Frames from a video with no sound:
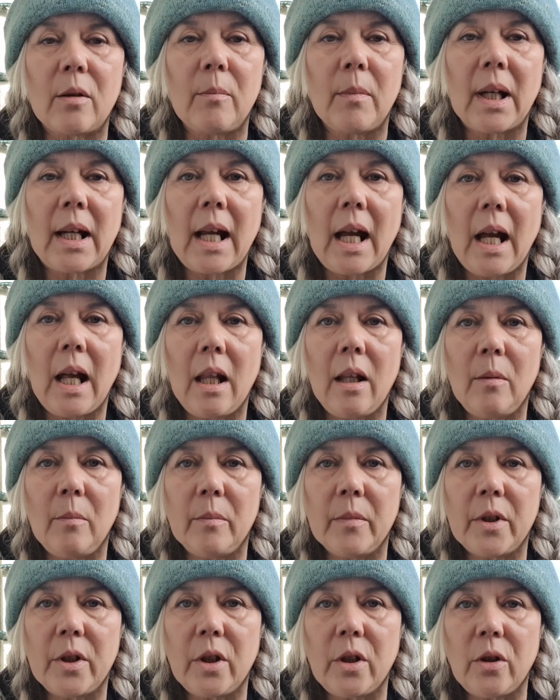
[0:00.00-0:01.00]

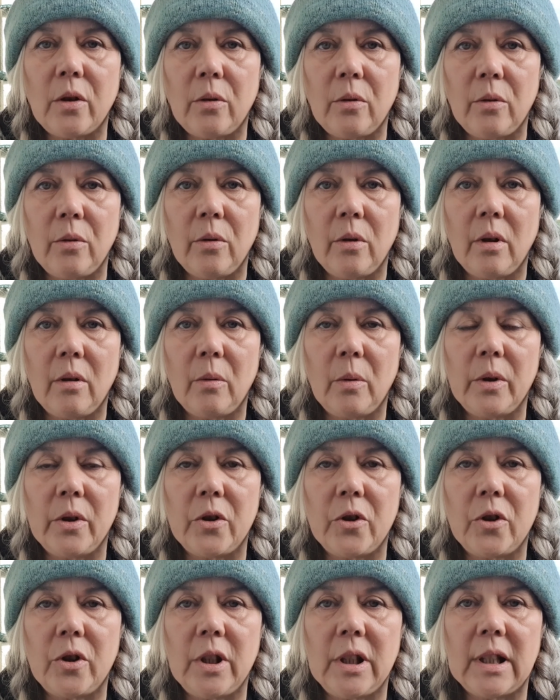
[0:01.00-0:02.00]
McCallum to You, which
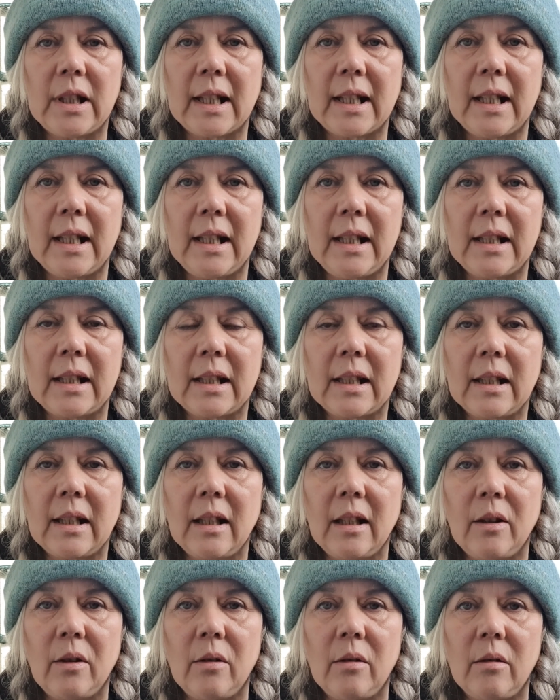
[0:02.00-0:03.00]
she dyed
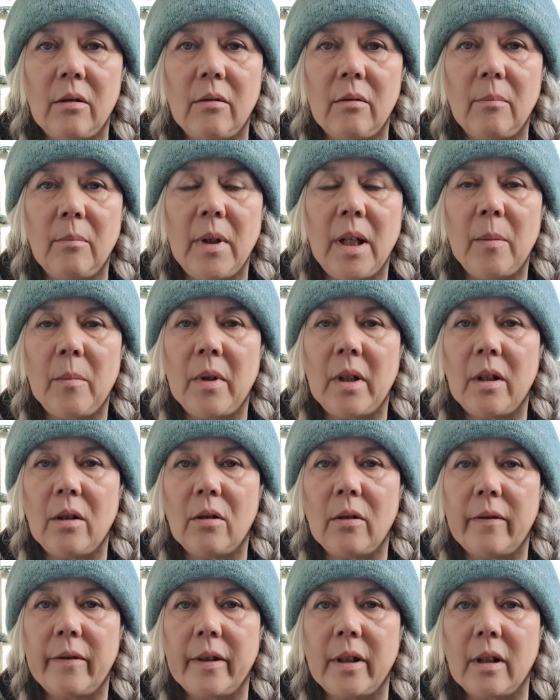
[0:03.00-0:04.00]
in memory
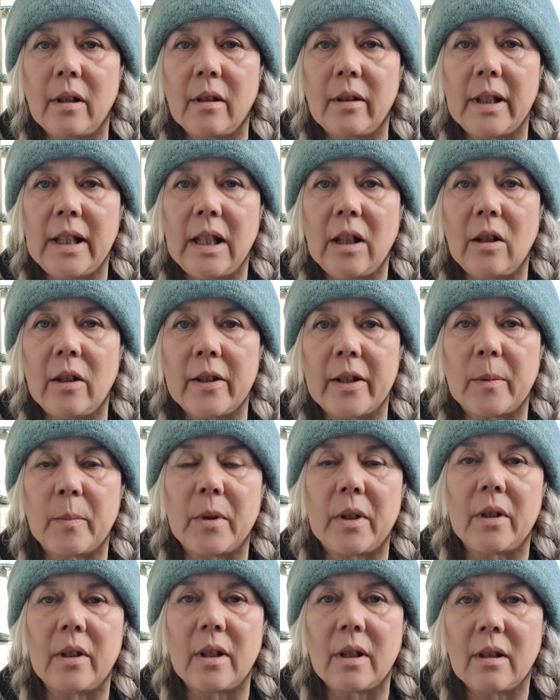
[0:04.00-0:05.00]
of her late
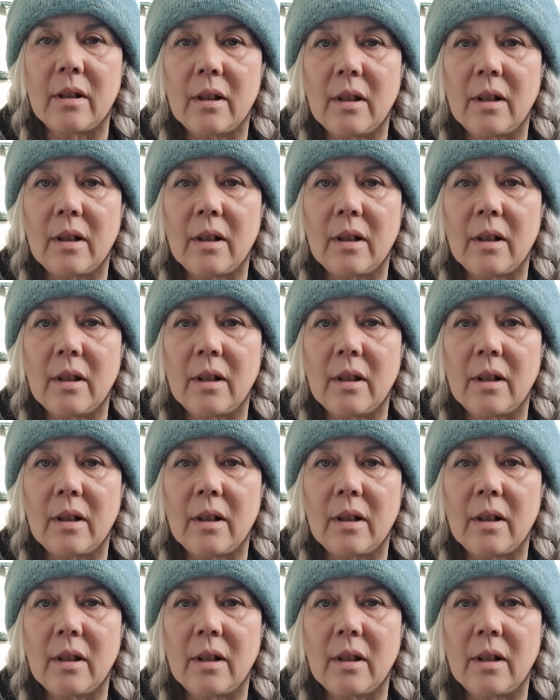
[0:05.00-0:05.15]
husband,